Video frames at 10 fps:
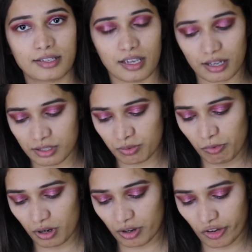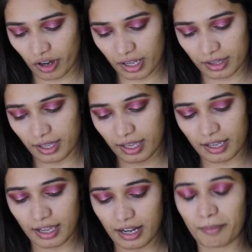take a small tray
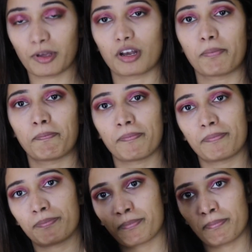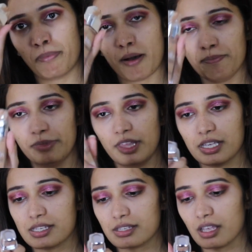thing and I'm gonna pop
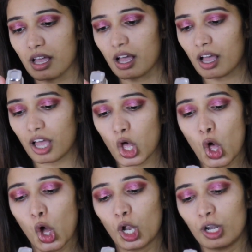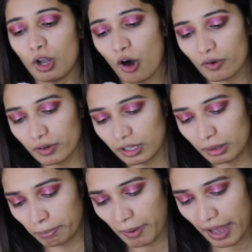this
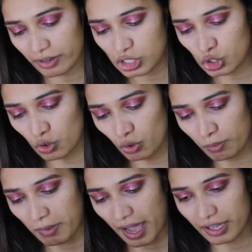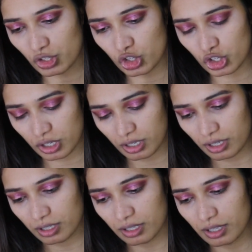Loreal Paris True Match.
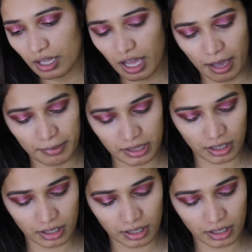I'm in the